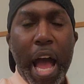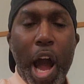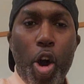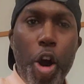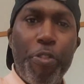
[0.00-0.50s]

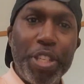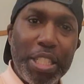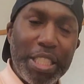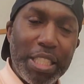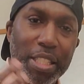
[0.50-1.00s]
how often
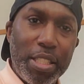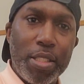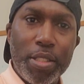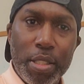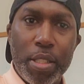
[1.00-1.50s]
is this
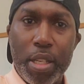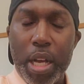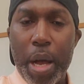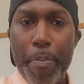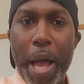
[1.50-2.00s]

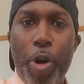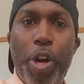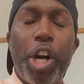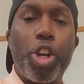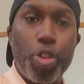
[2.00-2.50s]
amount
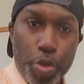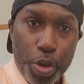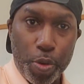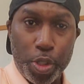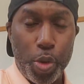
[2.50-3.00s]

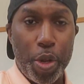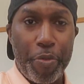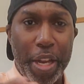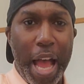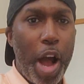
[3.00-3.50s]
accrue? So you want to
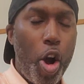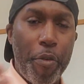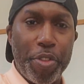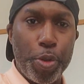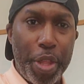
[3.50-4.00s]
find out how
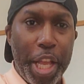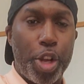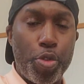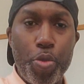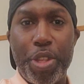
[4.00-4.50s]
often do they
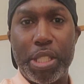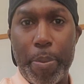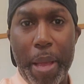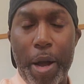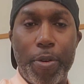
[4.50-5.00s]
accrue this
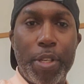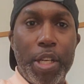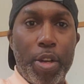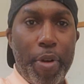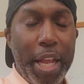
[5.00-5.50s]
amount,
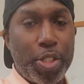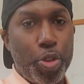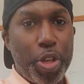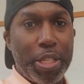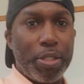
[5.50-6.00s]
right? So
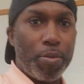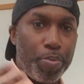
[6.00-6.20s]
you can